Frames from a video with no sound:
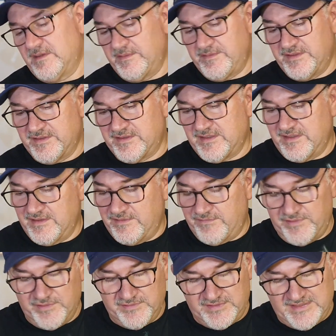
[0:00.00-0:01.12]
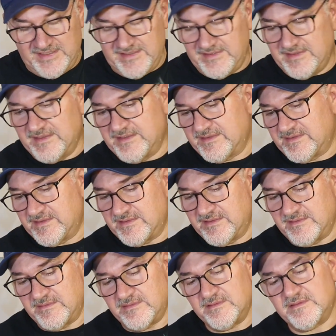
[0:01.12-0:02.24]
I'm just gonna rotate this
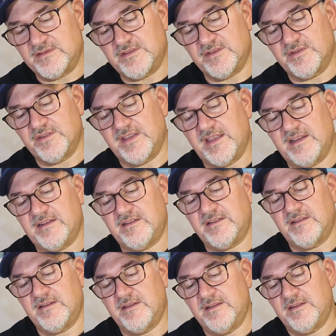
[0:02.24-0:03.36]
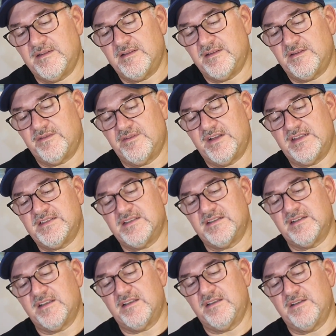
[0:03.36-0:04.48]
so that
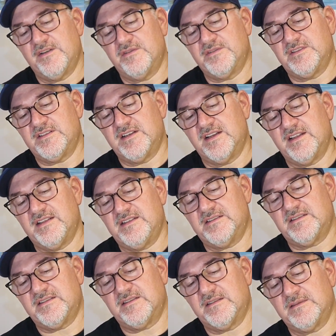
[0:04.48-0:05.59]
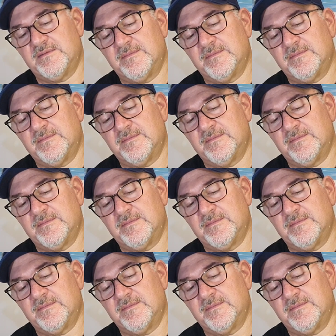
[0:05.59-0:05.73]
resin coats nice.